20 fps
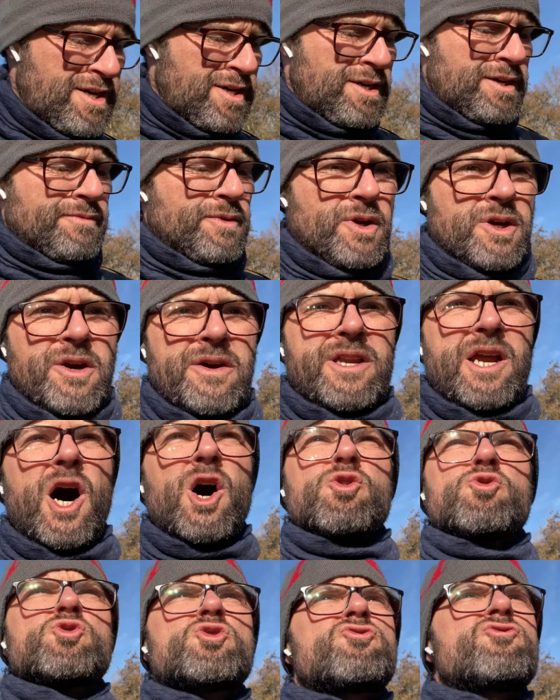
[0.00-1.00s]
I'm not going
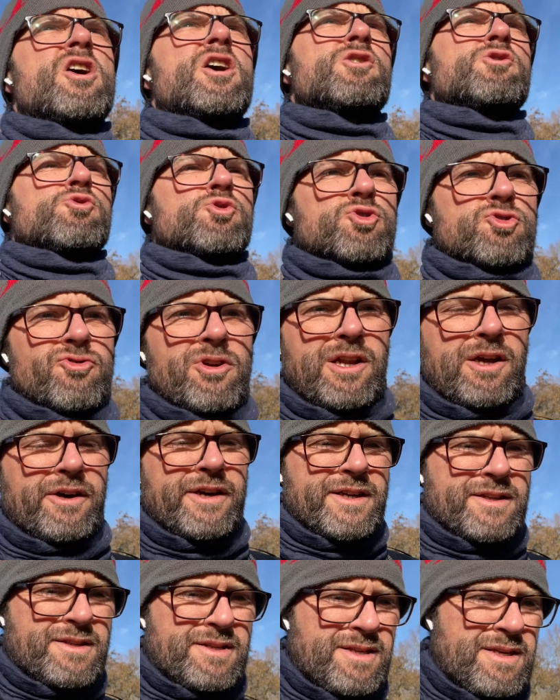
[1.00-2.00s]
ultra
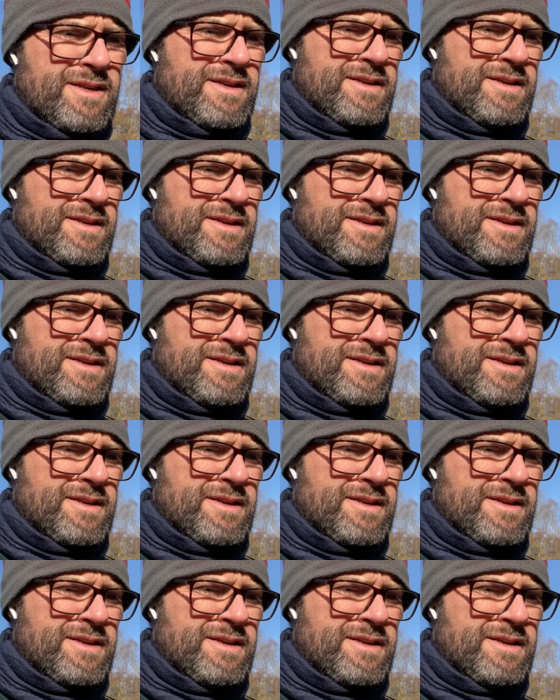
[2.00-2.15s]
light,